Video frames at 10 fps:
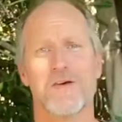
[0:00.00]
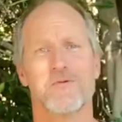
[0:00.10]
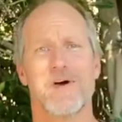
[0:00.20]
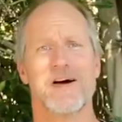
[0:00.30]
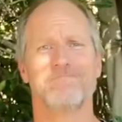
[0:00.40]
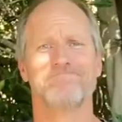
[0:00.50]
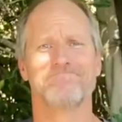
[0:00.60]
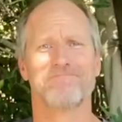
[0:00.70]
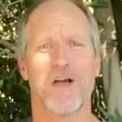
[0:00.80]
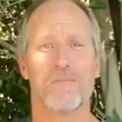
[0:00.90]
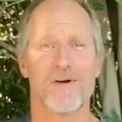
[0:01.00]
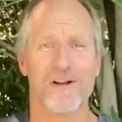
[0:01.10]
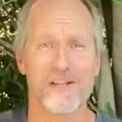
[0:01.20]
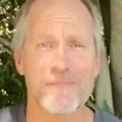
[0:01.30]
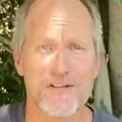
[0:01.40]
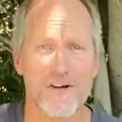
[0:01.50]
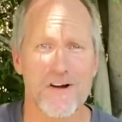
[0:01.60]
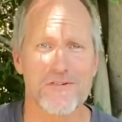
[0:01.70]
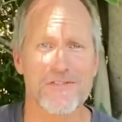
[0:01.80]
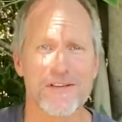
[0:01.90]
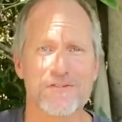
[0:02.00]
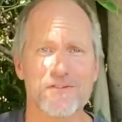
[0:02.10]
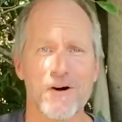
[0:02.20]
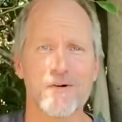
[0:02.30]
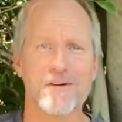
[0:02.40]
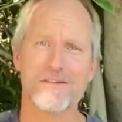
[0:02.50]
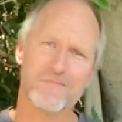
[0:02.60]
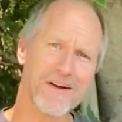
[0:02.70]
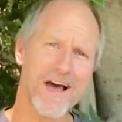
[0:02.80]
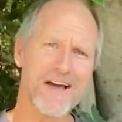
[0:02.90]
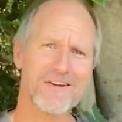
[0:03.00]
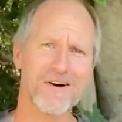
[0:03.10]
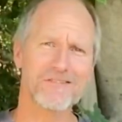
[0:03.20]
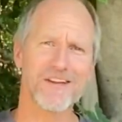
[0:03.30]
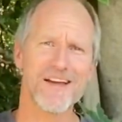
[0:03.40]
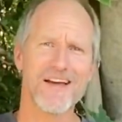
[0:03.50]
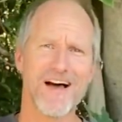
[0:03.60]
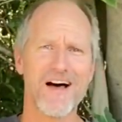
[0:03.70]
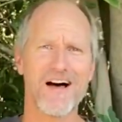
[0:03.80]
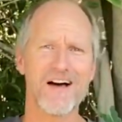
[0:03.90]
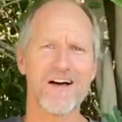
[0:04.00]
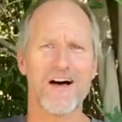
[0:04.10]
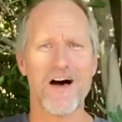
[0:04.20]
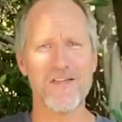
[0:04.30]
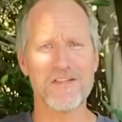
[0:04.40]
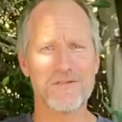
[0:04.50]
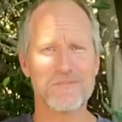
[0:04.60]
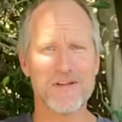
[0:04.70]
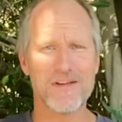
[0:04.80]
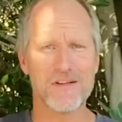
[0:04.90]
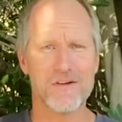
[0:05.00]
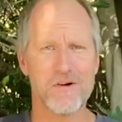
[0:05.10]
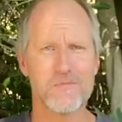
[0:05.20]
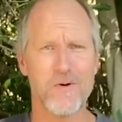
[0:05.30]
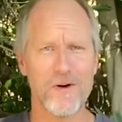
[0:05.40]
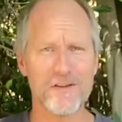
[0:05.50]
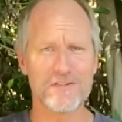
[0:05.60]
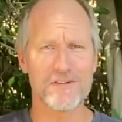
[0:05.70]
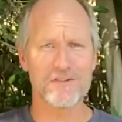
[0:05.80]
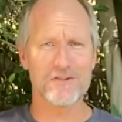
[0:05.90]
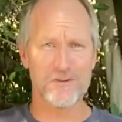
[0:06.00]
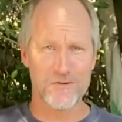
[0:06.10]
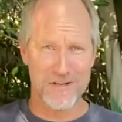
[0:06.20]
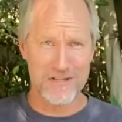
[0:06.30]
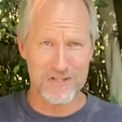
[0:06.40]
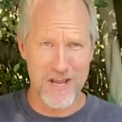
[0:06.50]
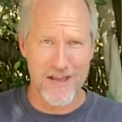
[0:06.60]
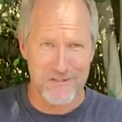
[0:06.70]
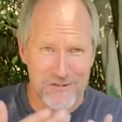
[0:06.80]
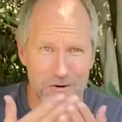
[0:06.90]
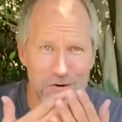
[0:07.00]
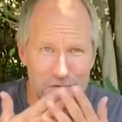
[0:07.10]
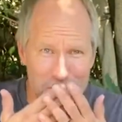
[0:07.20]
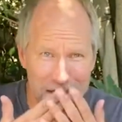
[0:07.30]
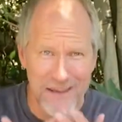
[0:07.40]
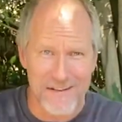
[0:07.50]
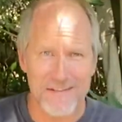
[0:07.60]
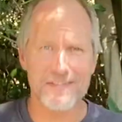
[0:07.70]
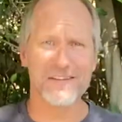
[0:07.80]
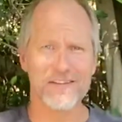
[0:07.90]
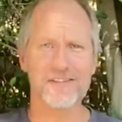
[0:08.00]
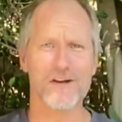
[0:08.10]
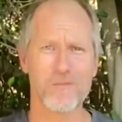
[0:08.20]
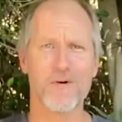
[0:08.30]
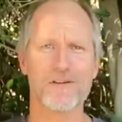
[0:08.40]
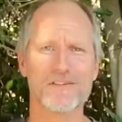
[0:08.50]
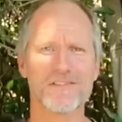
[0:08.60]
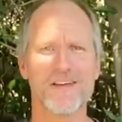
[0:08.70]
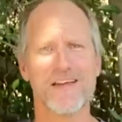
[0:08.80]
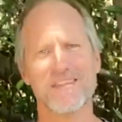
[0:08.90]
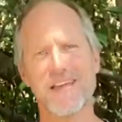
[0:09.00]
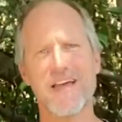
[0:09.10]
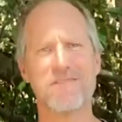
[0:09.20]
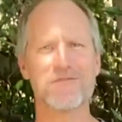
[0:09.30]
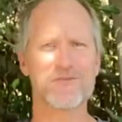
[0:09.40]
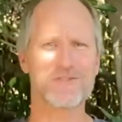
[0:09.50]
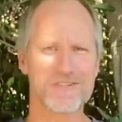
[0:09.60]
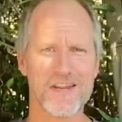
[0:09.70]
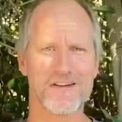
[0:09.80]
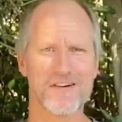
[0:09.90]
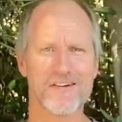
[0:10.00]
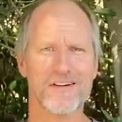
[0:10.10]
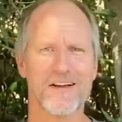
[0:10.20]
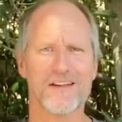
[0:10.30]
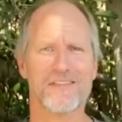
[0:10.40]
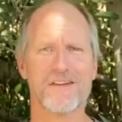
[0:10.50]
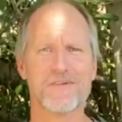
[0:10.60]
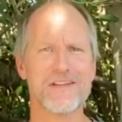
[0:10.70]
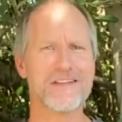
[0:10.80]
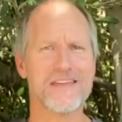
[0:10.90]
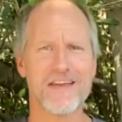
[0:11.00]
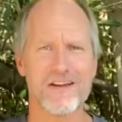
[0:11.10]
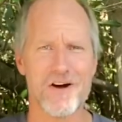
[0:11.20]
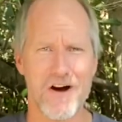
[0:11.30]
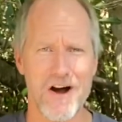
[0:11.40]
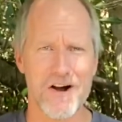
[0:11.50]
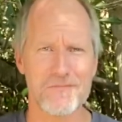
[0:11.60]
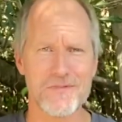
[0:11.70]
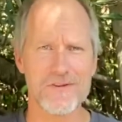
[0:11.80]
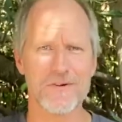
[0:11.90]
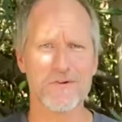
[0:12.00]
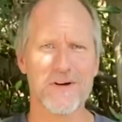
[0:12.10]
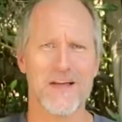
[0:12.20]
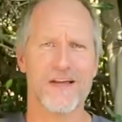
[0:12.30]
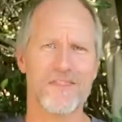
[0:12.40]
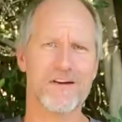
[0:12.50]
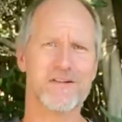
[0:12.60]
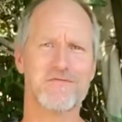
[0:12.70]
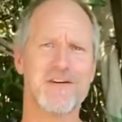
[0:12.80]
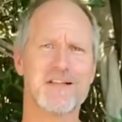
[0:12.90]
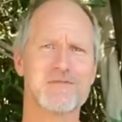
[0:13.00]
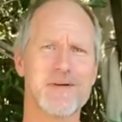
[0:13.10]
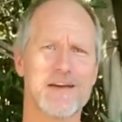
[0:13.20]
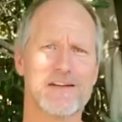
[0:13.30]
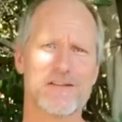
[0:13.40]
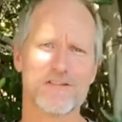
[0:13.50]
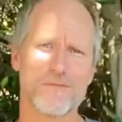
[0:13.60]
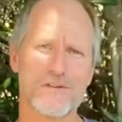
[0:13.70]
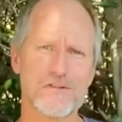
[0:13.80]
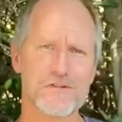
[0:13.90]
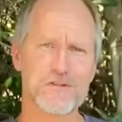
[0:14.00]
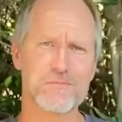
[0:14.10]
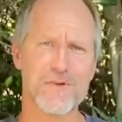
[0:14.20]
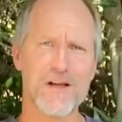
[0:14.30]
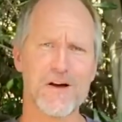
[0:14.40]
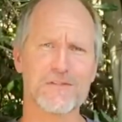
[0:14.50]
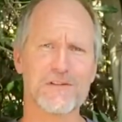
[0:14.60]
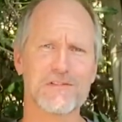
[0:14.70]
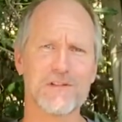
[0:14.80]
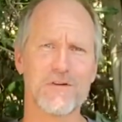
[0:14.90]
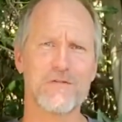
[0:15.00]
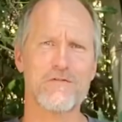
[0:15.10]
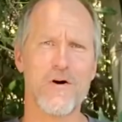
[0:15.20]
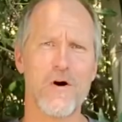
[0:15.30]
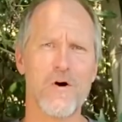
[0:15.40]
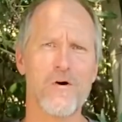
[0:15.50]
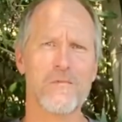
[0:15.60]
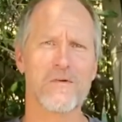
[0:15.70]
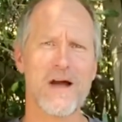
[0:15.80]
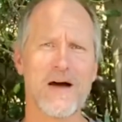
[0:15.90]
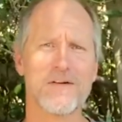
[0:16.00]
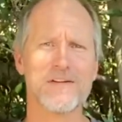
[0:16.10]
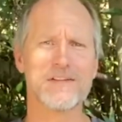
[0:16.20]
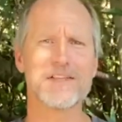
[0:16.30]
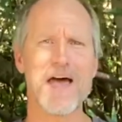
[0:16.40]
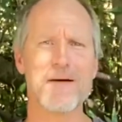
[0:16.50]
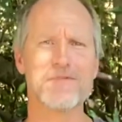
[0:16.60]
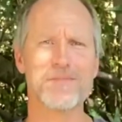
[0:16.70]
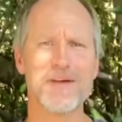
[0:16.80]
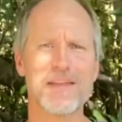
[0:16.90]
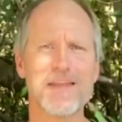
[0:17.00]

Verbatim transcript: Well, apparently my daughter thinks so, but I don't. Uh, other than being poisonous to ingest, so if you ate it, they're poisonous. They have no stinger. They really can't harm you. Their defense mechanism is to spray out this little foam around its abdomen